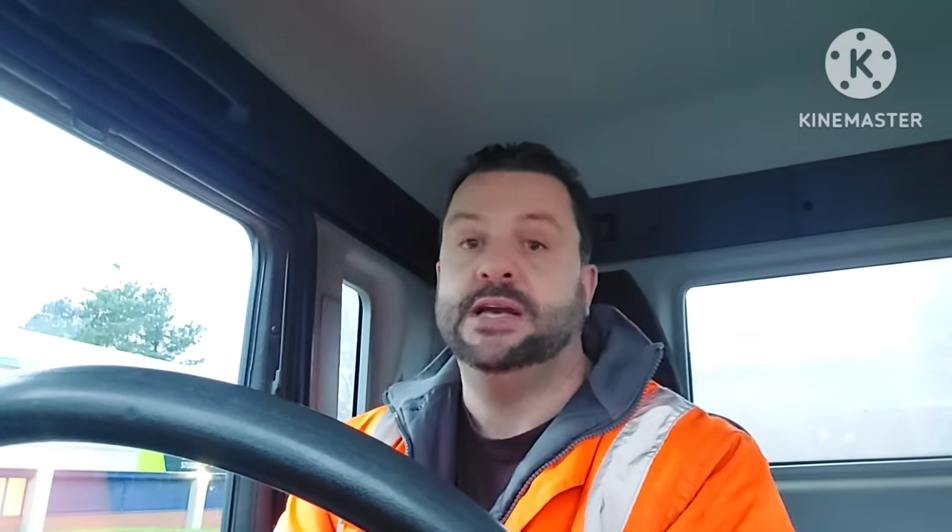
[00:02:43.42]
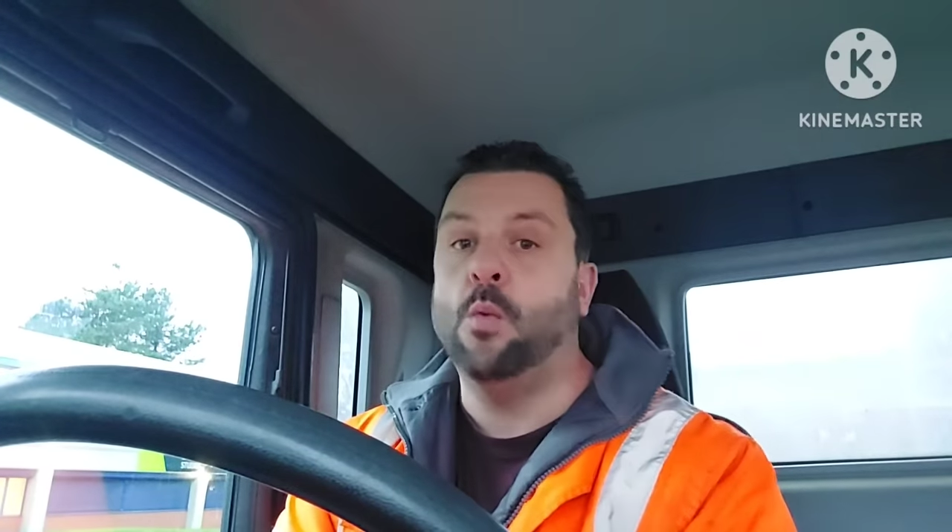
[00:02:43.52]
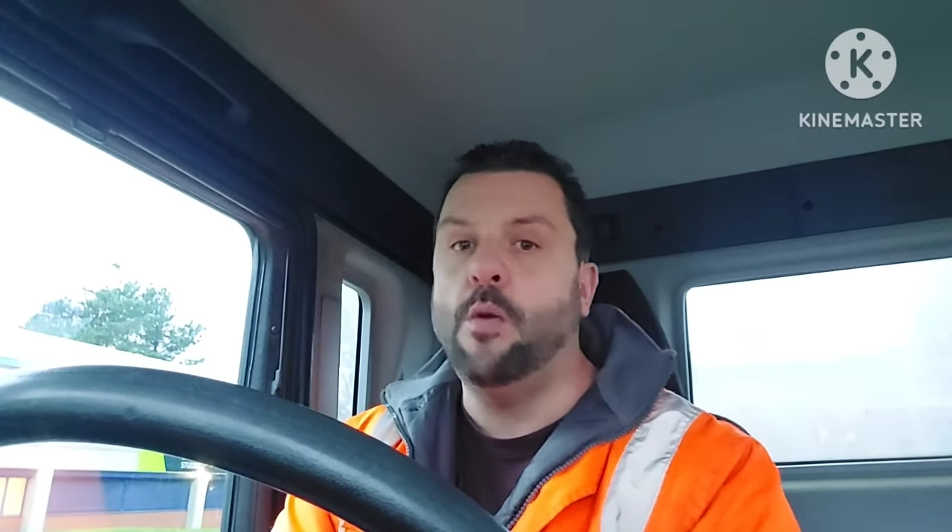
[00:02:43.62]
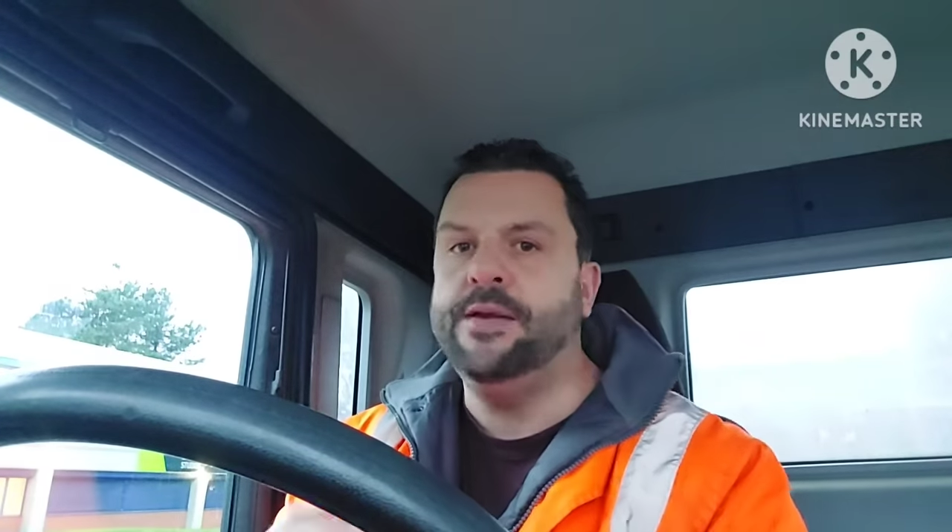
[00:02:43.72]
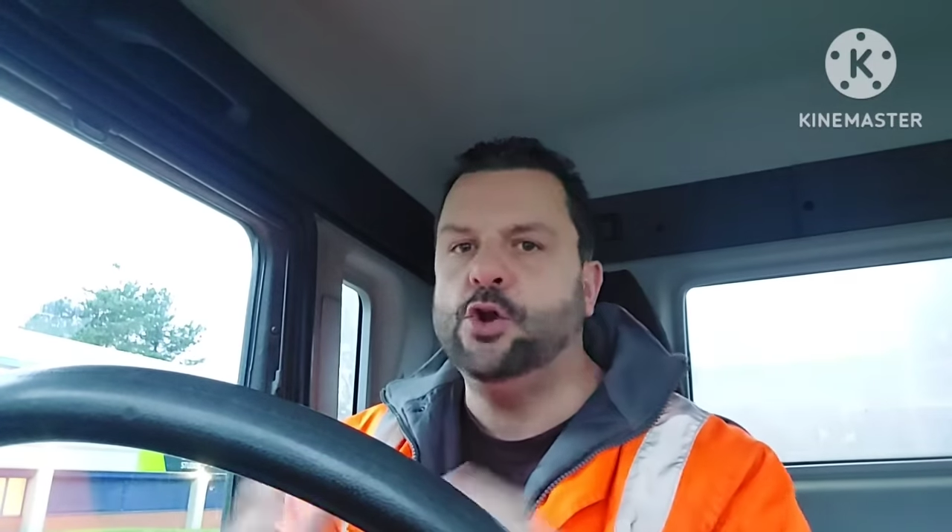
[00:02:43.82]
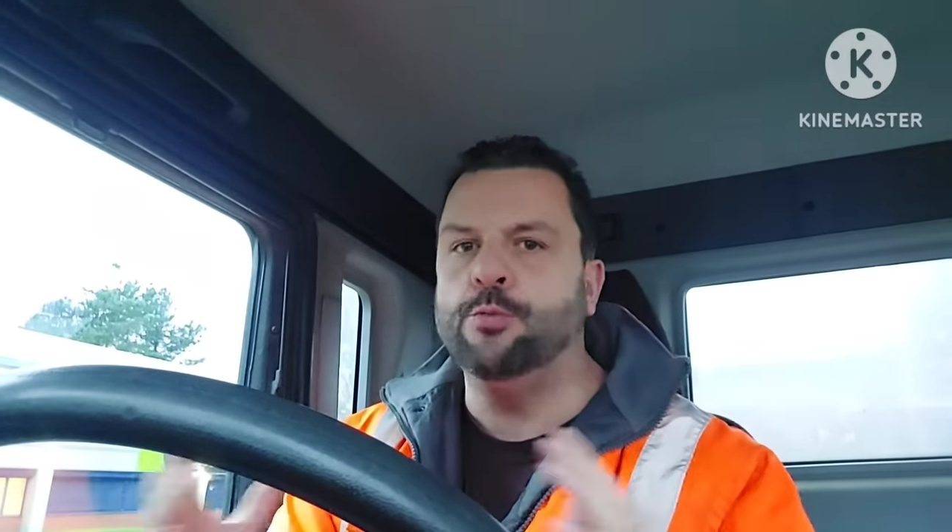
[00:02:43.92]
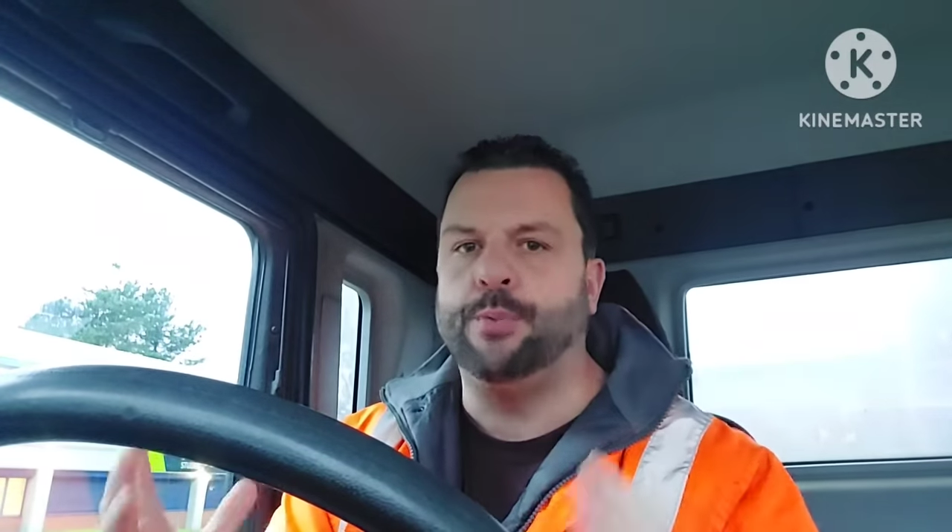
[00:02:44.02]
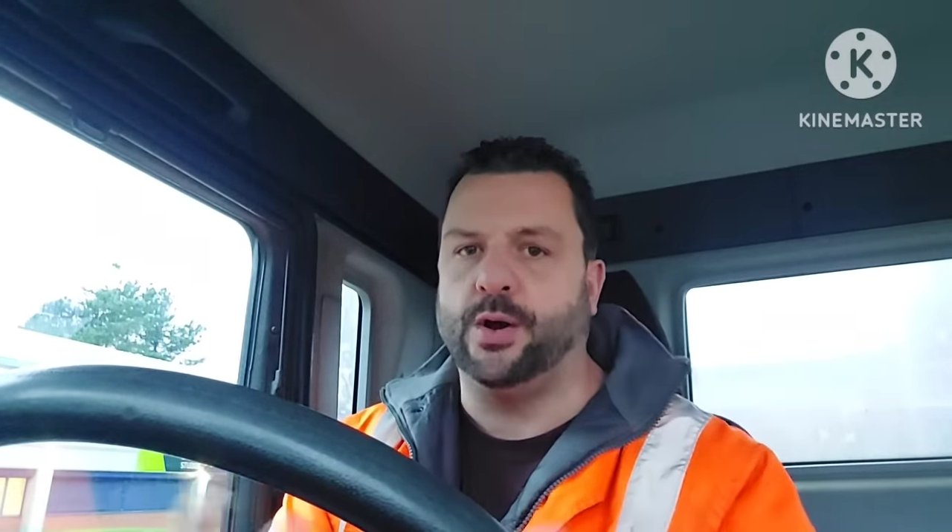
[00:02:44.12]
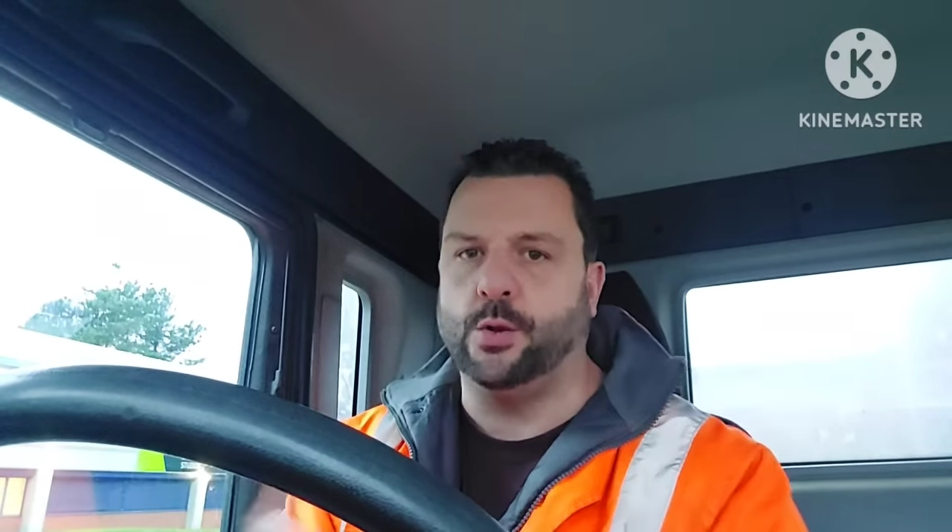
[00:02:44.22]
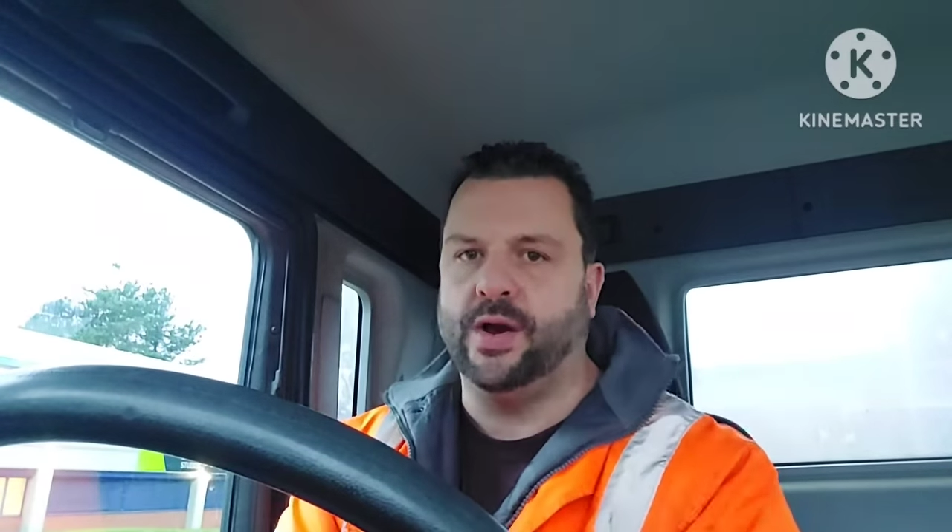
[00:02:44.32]
it won't be good
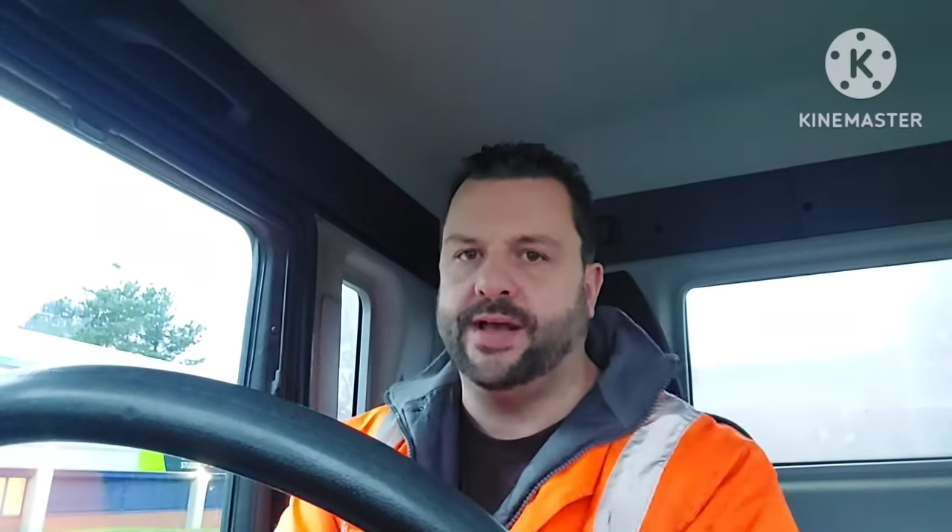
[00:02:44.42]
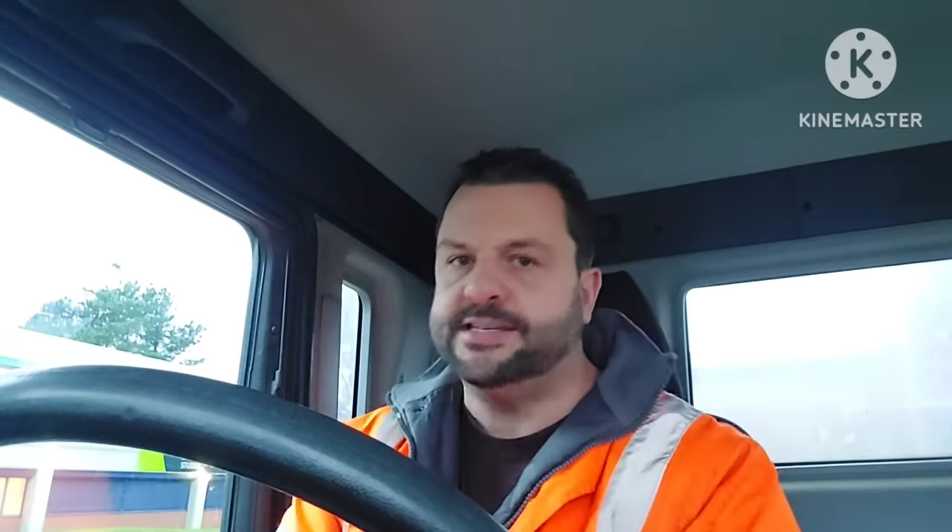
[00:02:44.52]
by the way